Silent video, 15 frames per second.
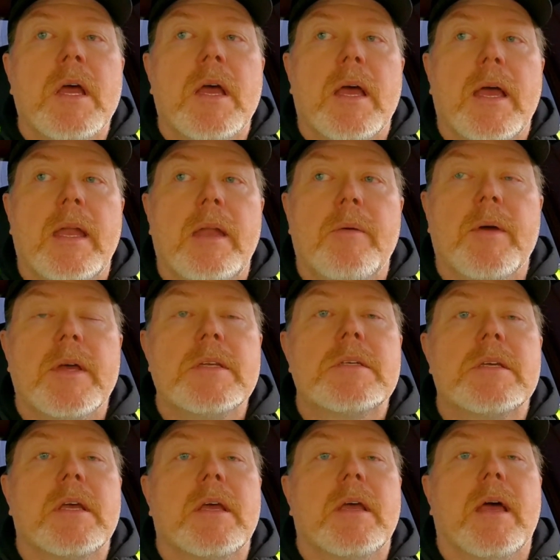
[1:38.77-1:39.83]
anyways,
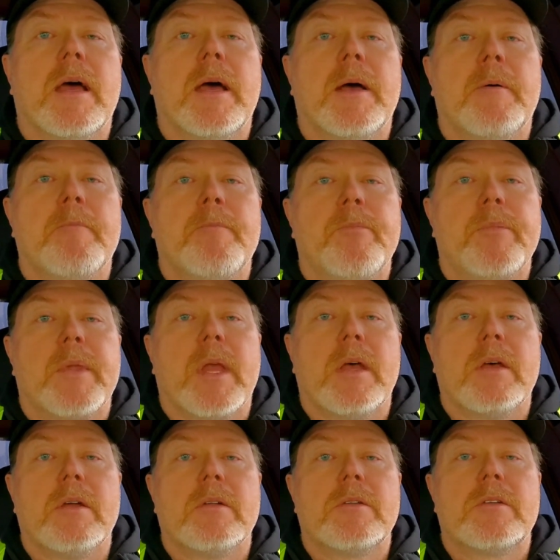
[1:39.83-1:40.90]

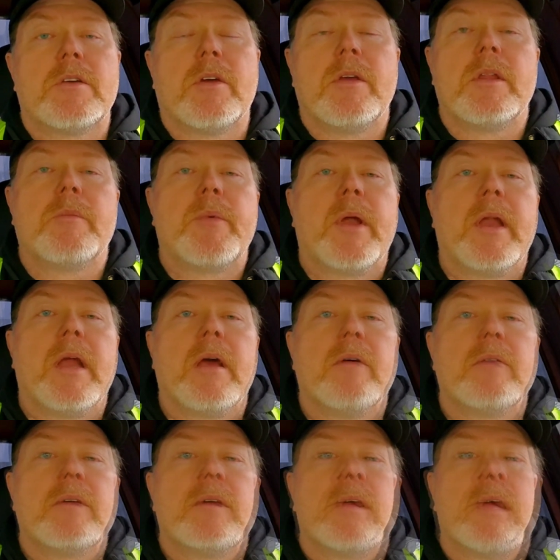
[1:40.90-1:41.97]
I'll show you the
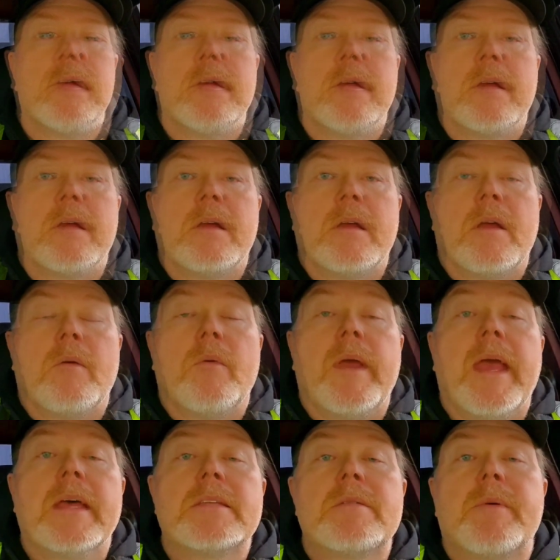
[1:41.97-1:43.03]
printout, and we
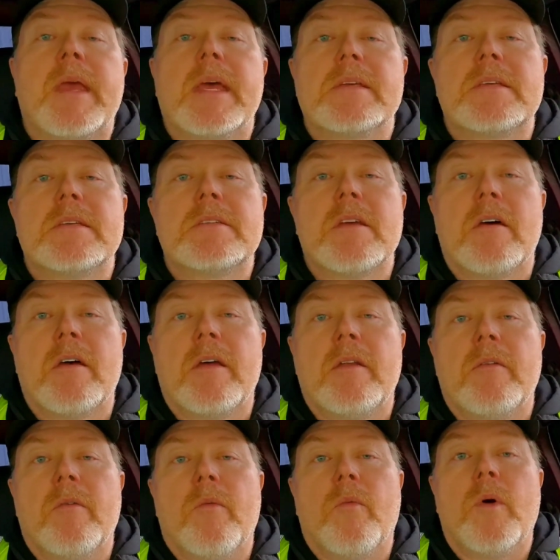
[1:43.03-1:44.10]
had some guesses
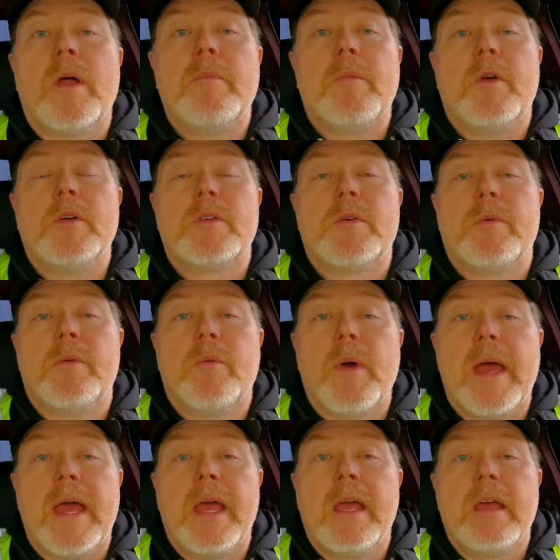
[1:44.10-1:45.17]
on what Moose would
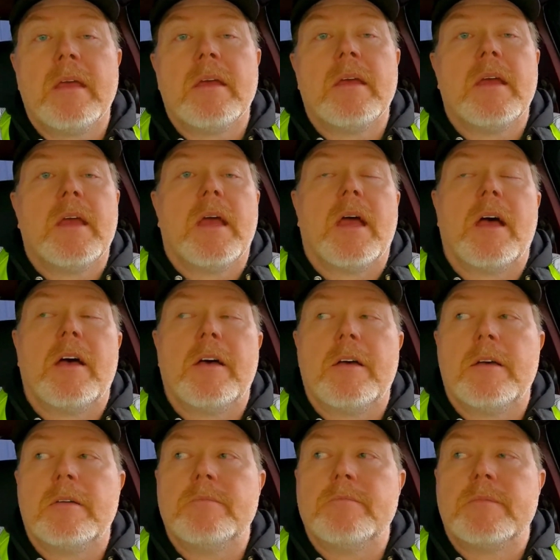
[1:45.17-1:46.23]
weigh.
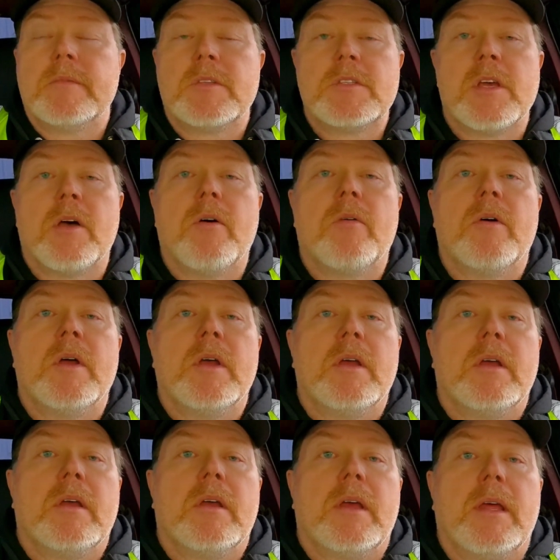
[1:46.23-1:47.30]
So
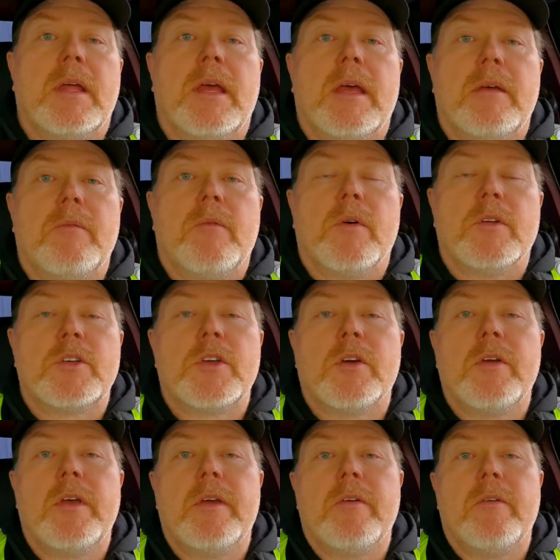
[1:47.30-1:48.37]
we'll show
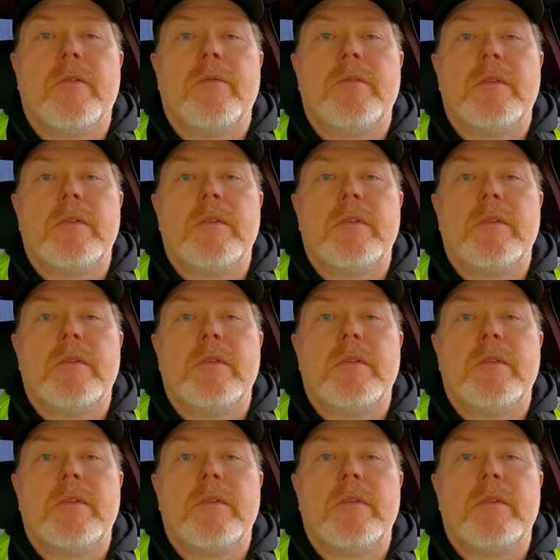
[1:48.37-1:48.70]
you